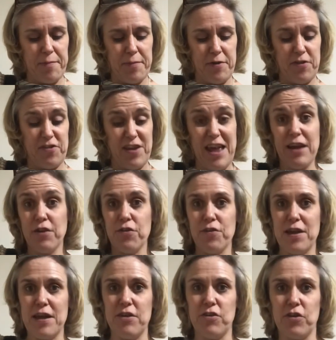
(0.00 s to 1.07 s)

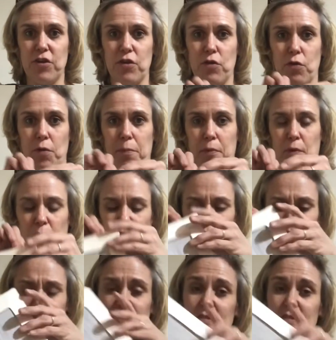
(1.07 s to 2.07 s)
decorate your box, just to